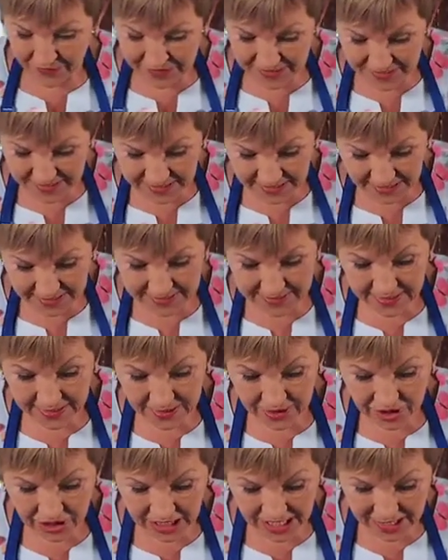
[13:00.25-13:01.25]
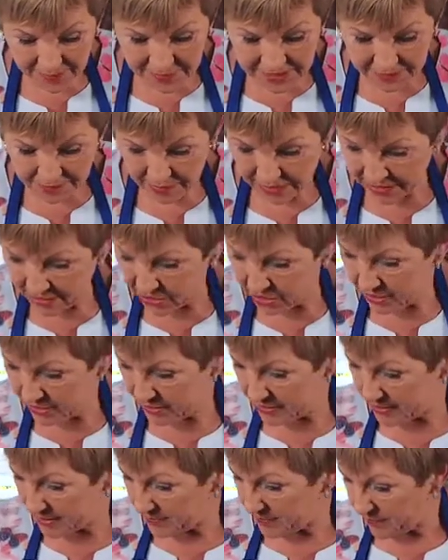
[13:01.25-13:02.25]
the six jam
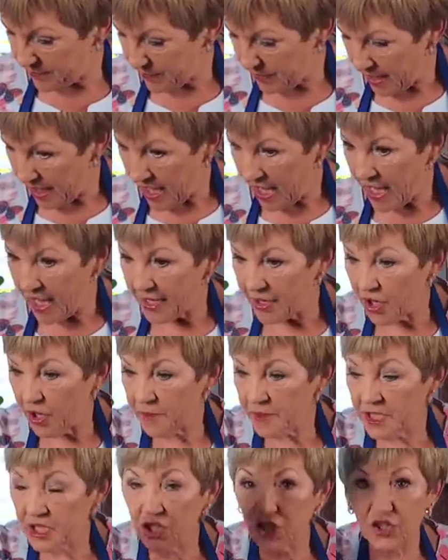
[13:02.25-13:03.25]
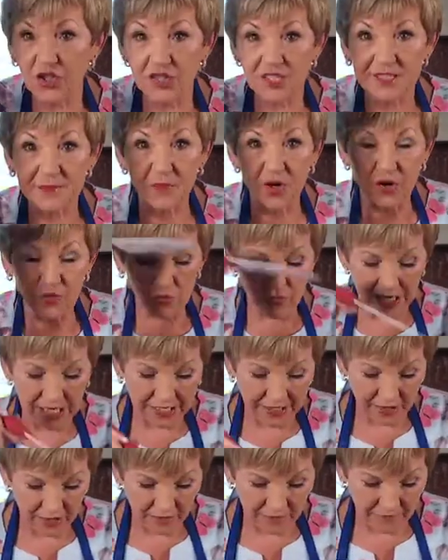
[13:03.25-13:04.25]
sponges. And I'm going to use my red
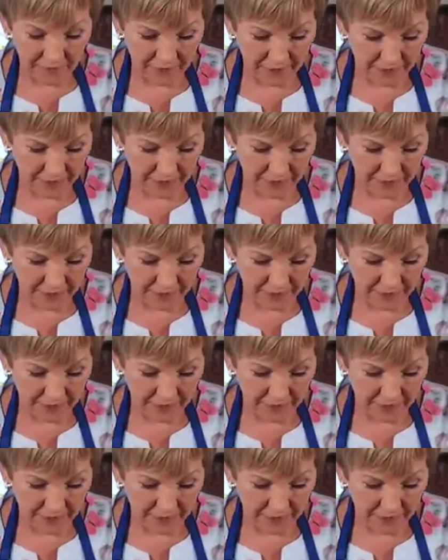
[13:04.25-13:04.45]
knife for